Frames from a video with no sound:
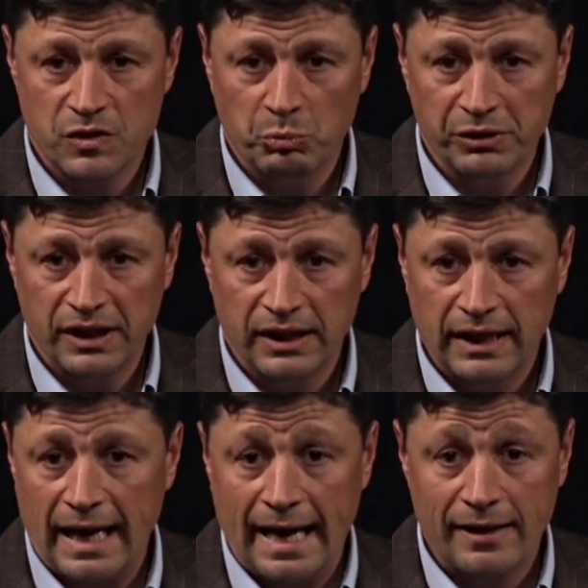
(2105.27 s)
the
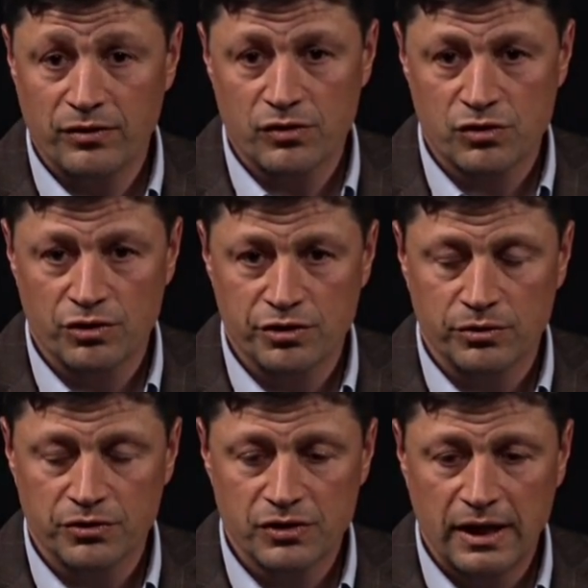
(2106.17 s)
bleeding at the
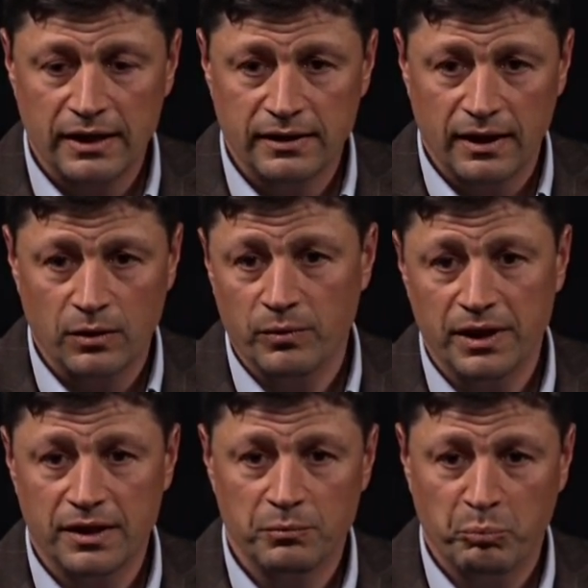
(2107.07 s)
surgical site, and
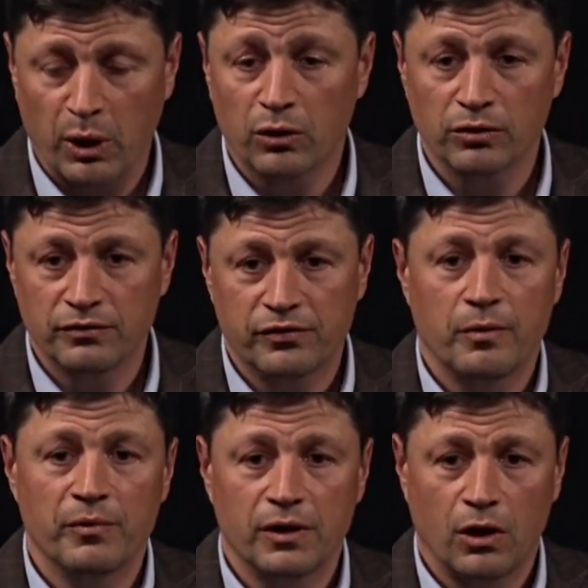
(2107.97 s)
we borrowed
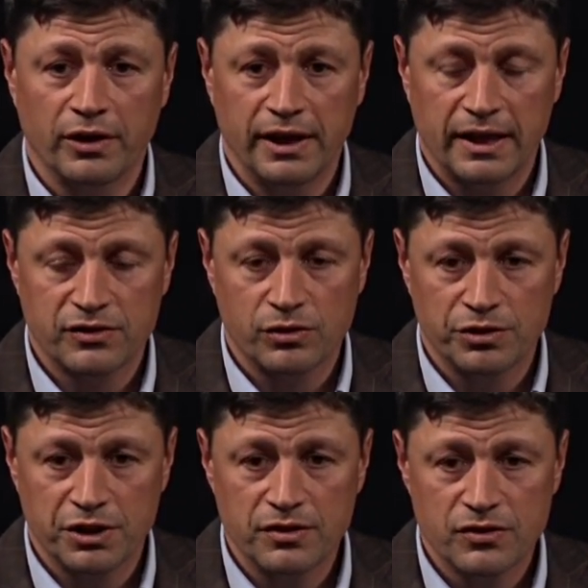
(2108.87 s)
from the cardiac
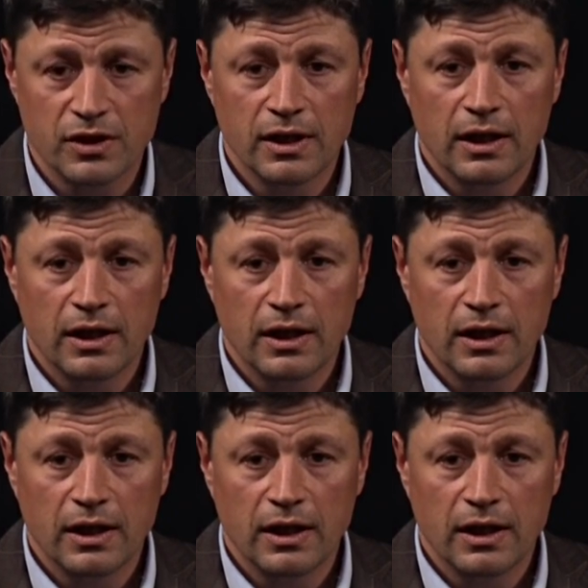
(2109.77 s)
surgeons.